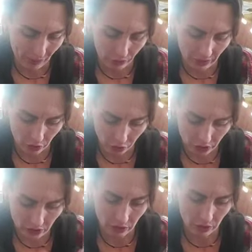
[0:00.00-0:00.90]
or that
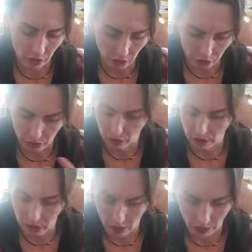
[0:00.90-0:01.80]
urging to nurture, to
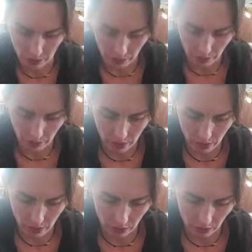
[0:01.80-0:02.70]
care for
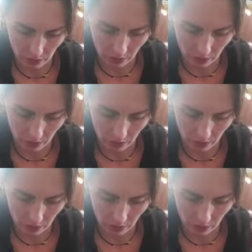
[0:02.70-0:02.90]
something,